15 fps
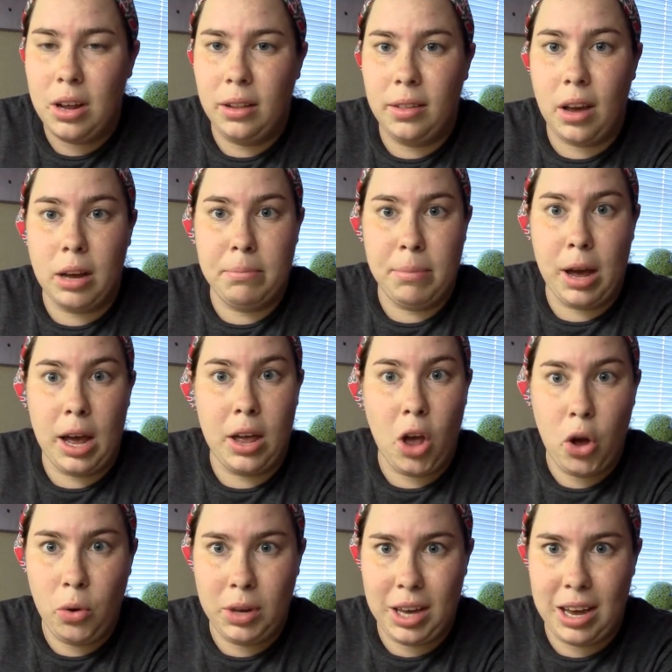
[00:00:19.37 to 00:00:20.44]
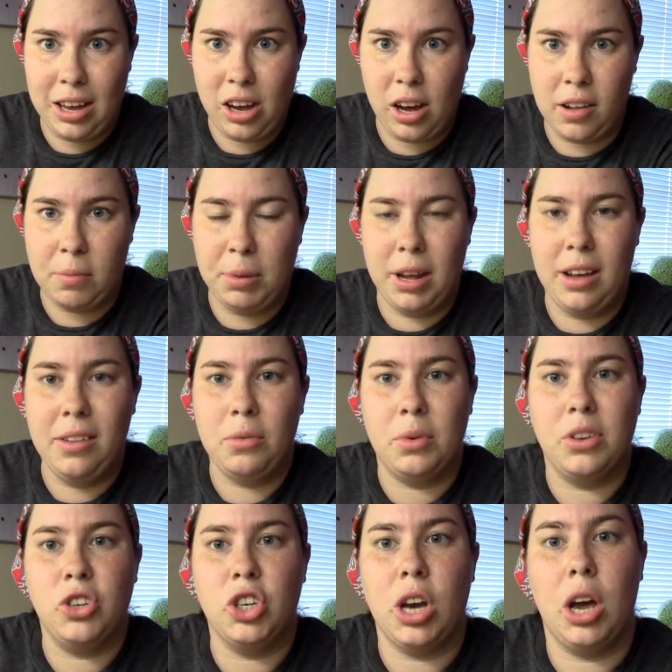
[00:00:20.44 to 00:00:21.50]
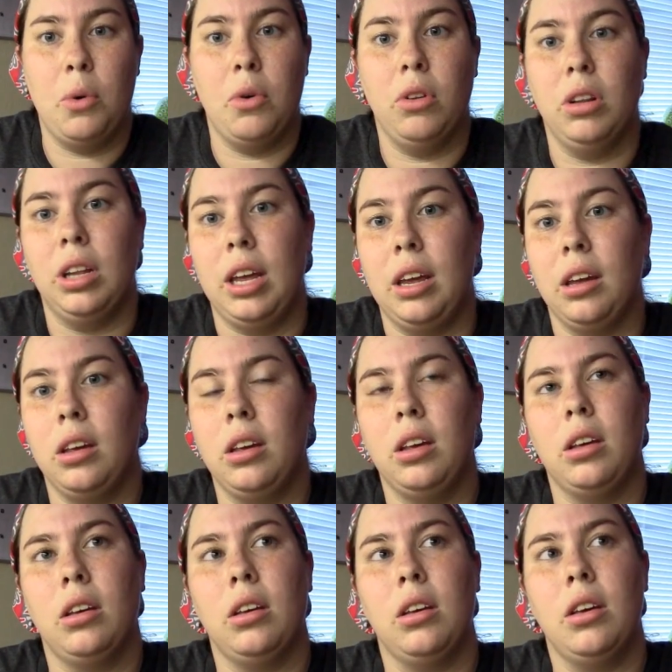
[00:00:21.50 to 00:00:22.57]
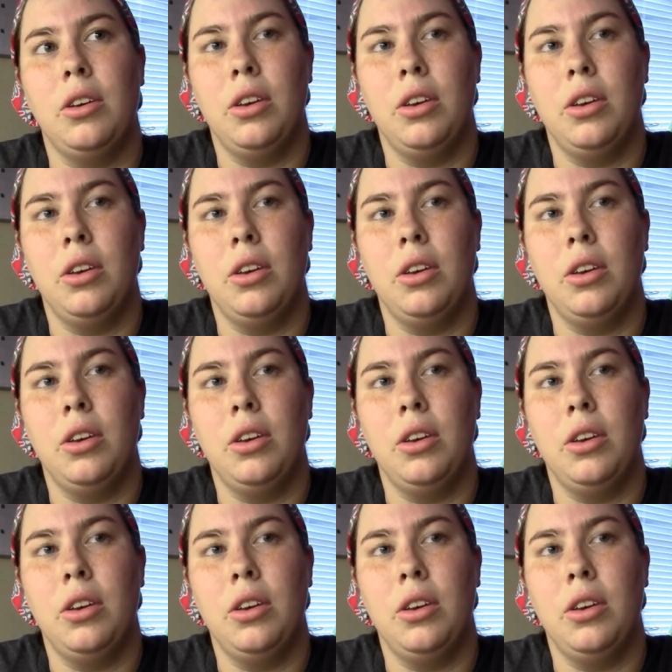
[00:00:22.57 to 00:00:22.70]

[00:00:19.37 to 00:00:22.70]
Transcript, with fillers: done by OK Cosplays, which I will link